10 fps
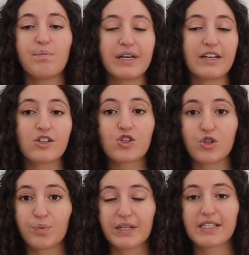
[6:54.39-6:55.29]
being
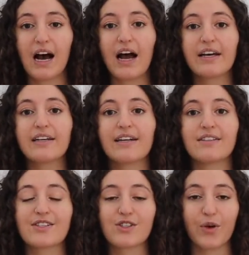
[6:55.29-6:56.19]
super tired,
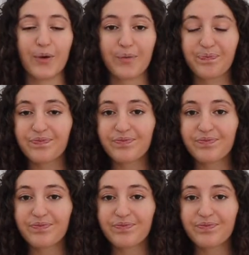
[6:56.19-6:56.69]
and so